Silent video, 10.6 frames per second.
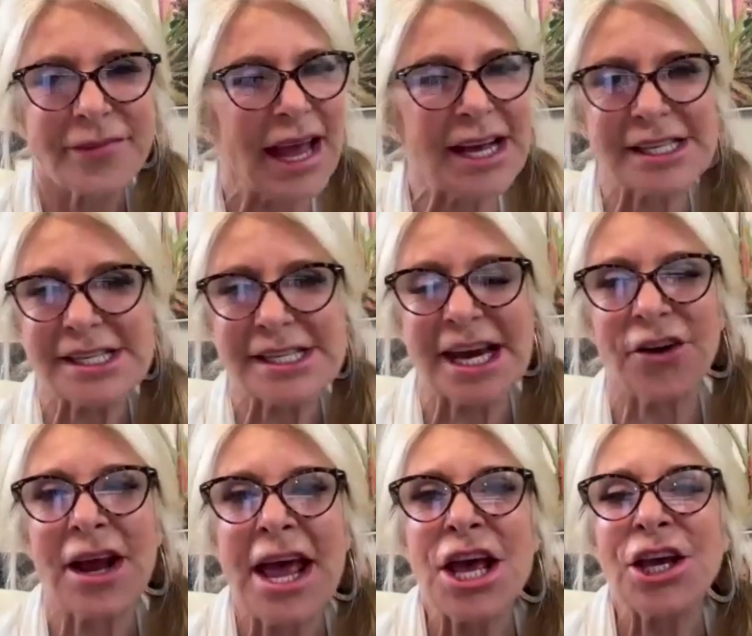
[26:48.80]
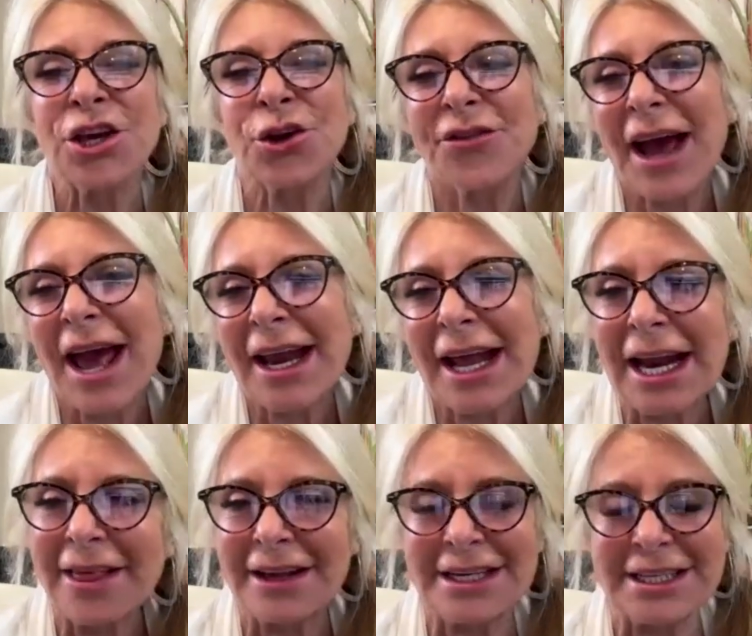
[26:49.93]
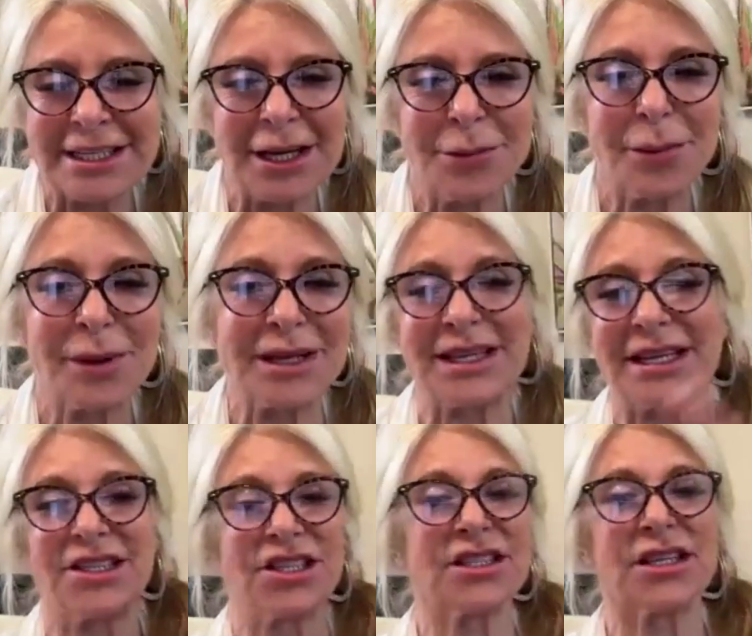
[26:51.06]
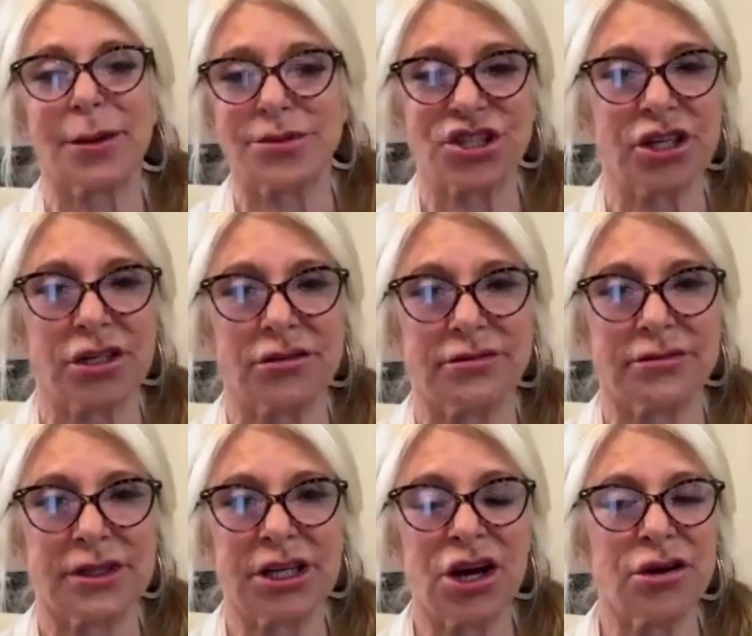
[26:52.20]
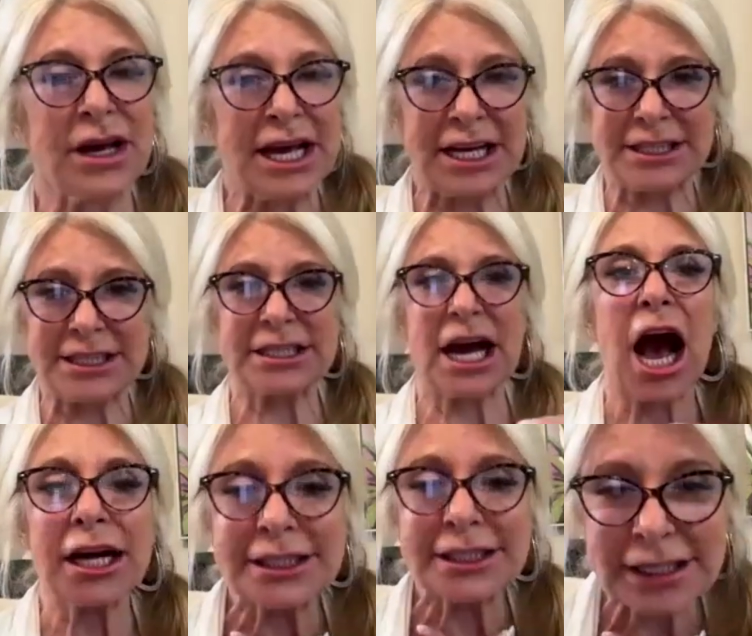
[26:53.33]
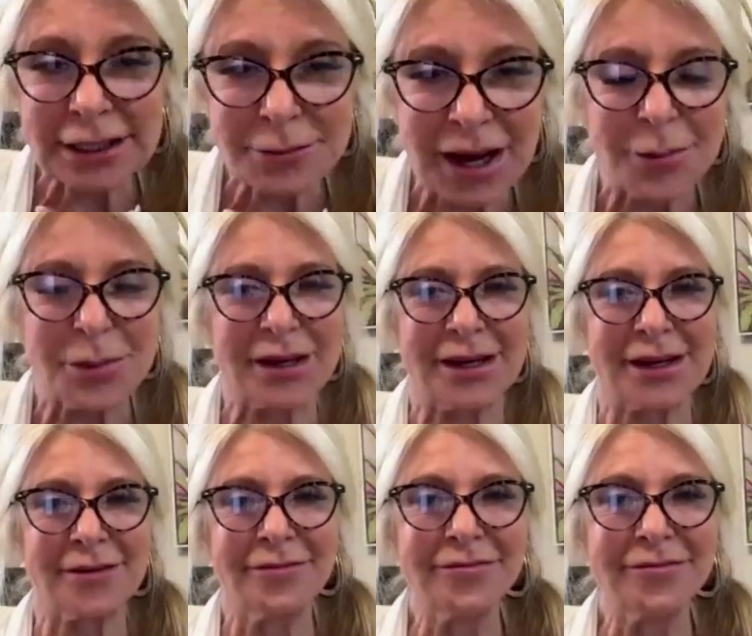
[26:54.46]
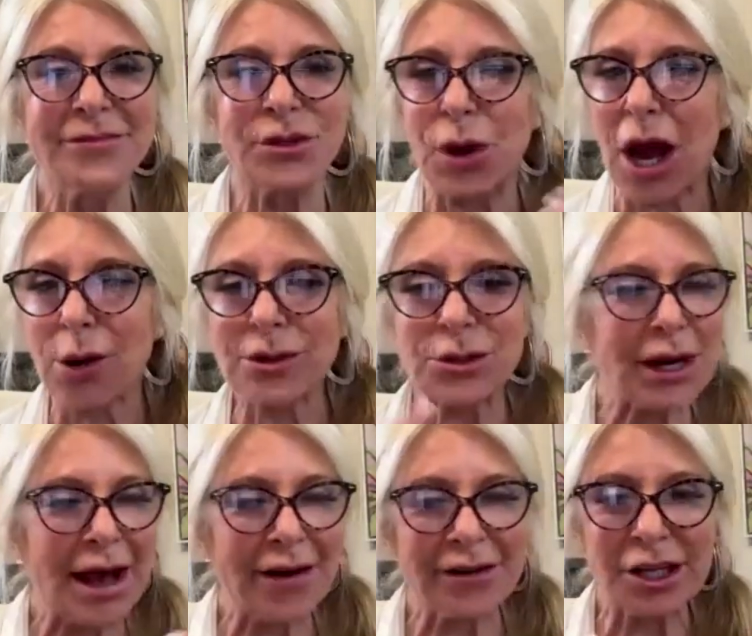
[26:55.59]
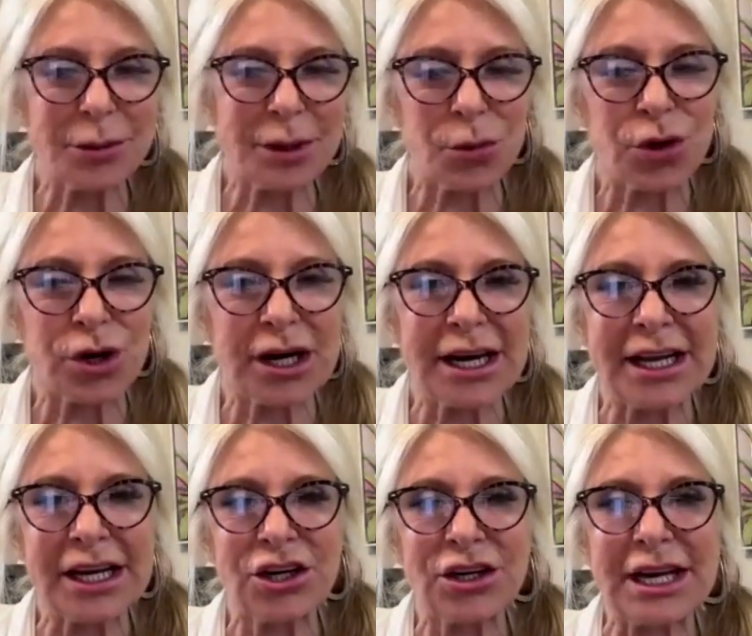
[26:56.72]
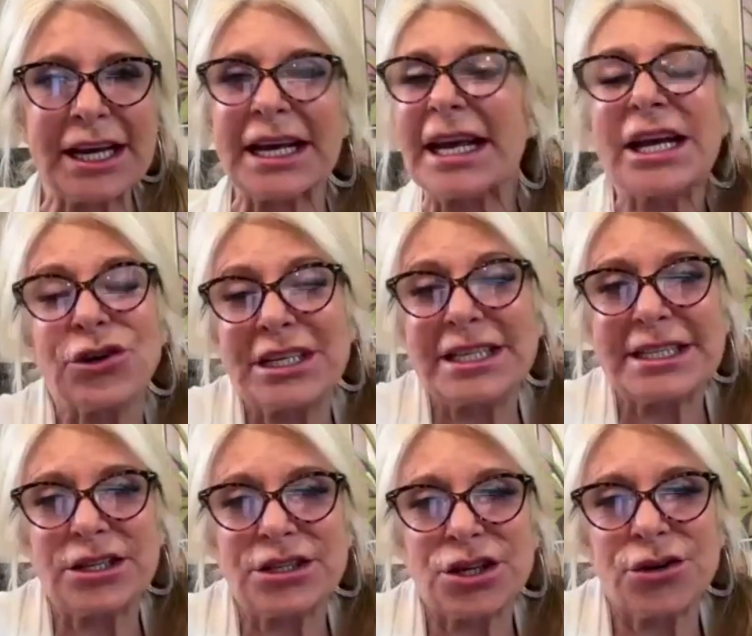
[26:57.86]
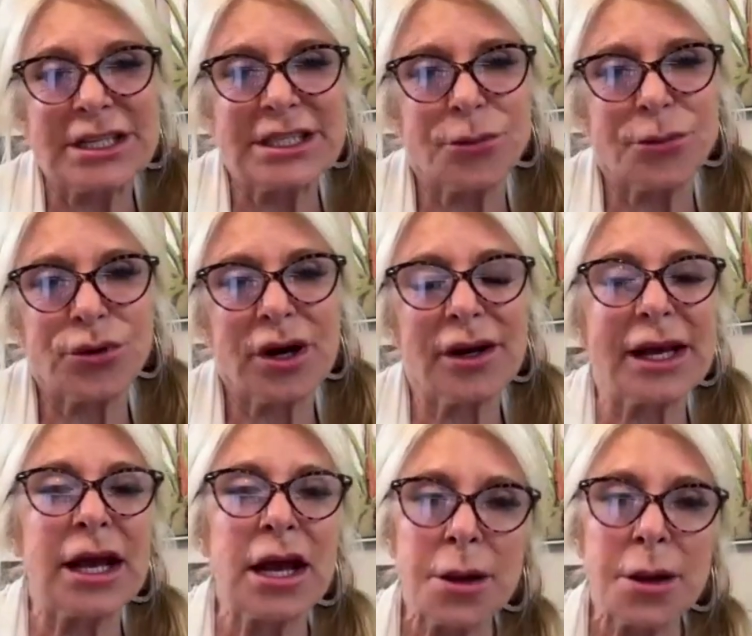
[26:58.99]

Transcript: Hands down. If I had anything to say to people, I say just stop sugar. It's toxic in my opinion. We always want to have a little bit more. It increases serotonin temporarily,